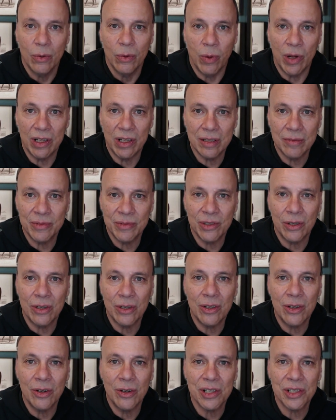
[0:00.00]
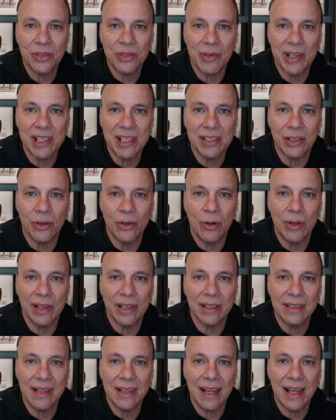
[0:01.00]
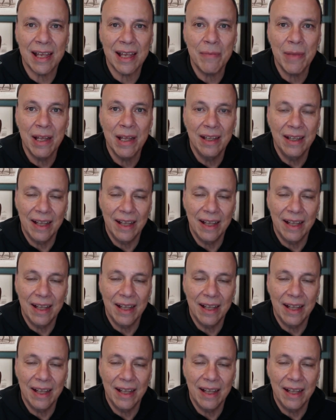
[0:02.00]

Welcome to All Horse Racing All the Time.